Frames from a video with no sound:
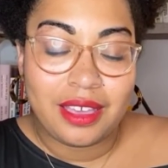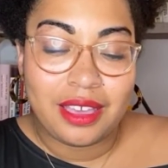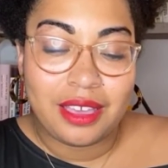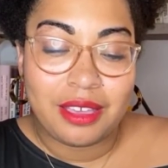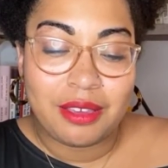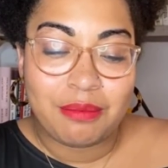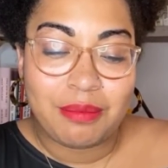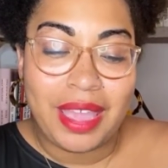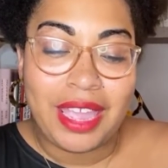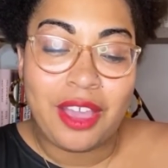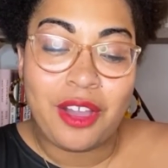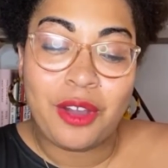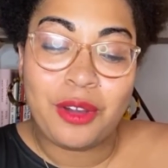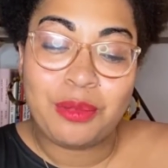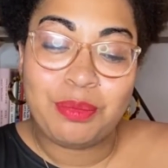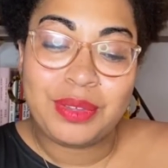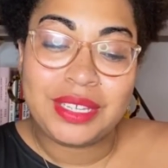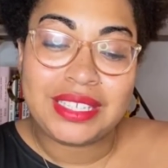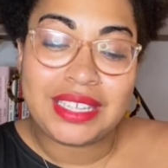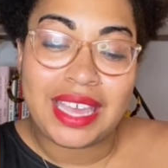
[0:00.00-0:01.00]
My hope
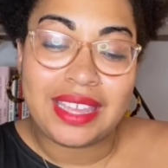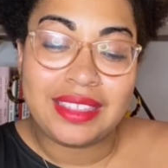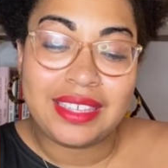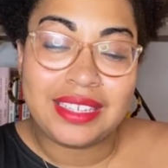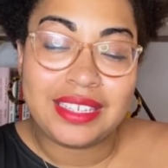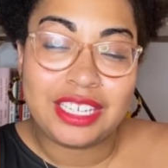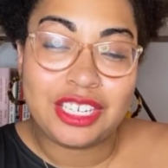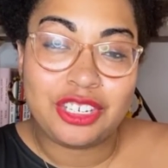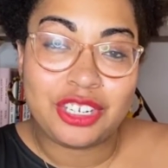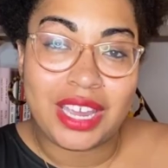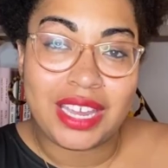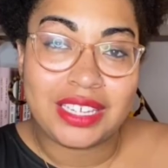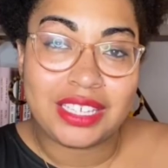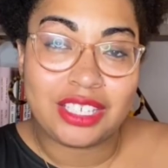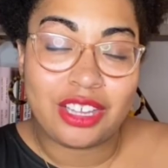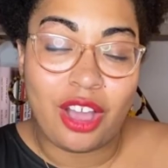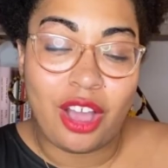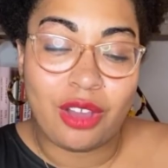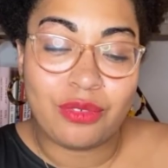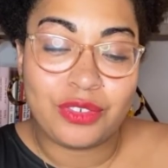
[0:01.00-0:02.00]
is that this address
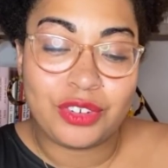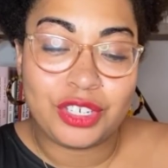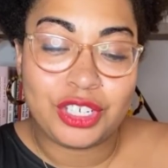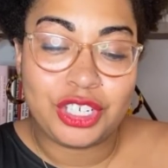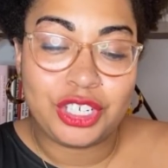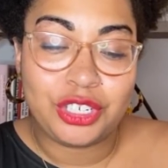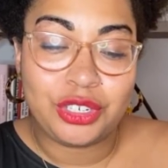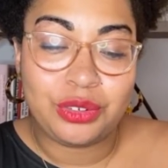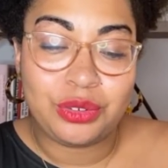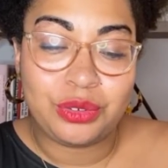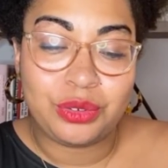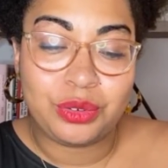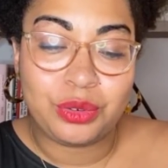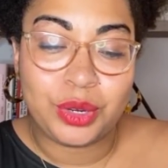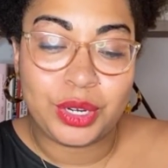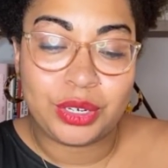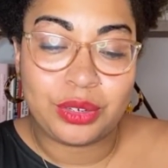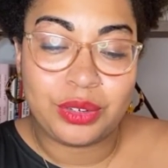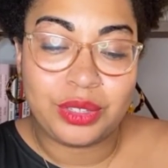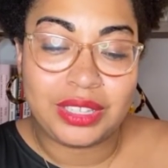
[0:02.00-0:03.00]
offers you
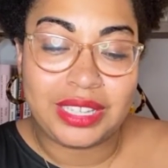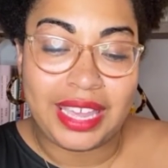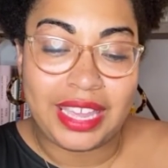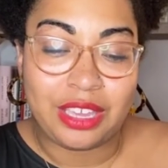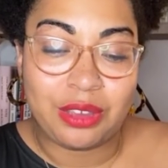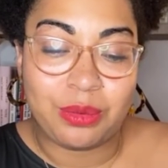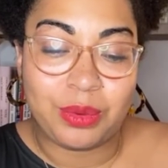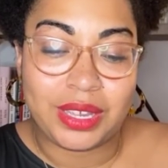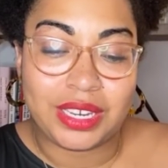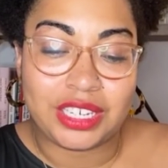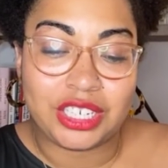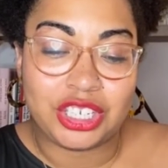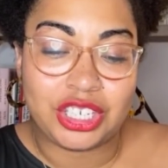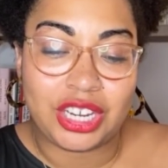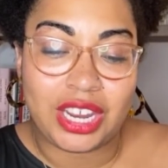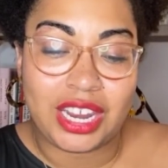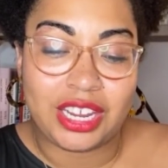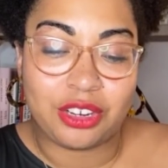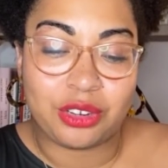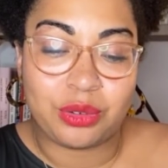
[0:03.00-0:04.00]
critical language
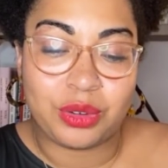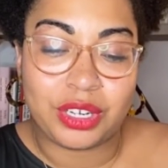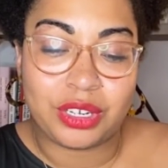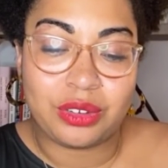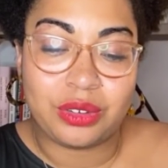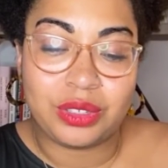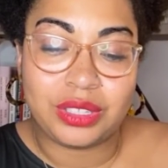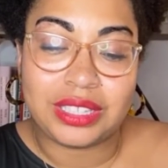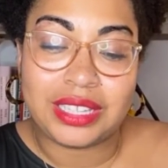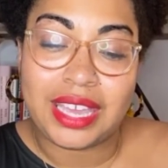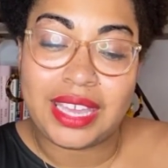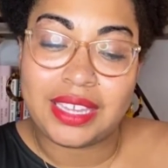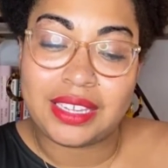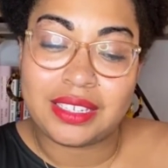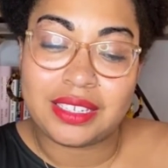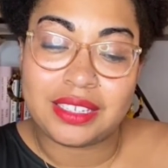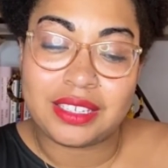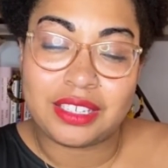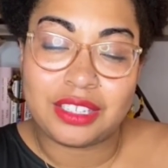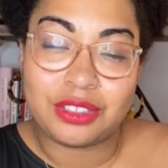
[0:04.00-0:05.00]
and a critical
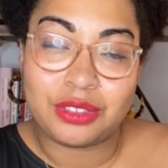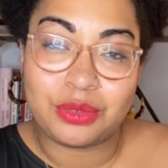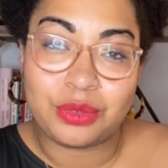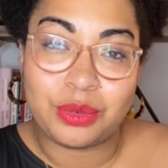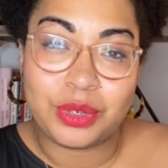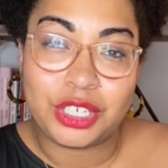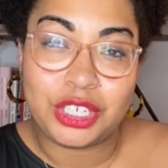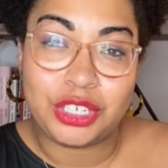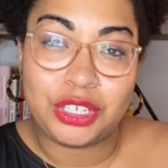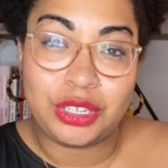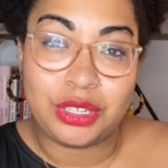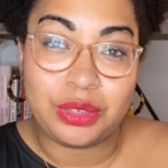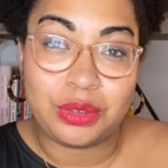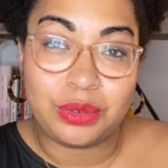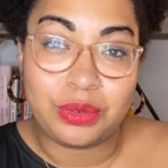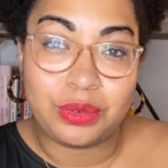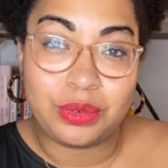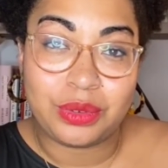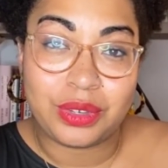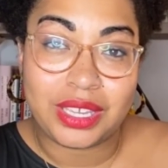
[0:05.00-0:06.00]
lens through which
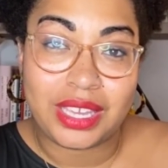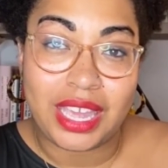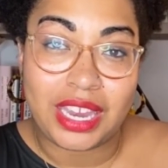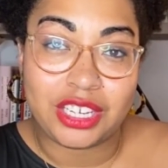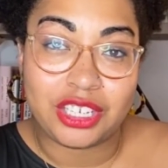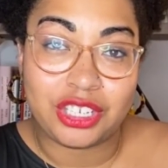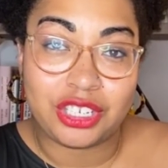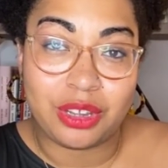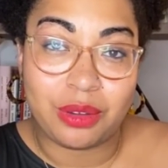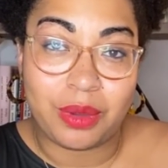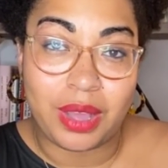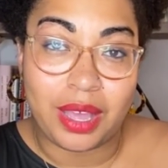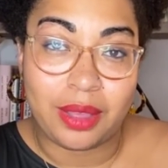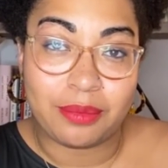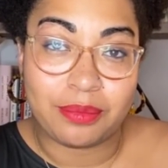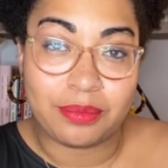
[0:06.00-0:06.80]
you can show up.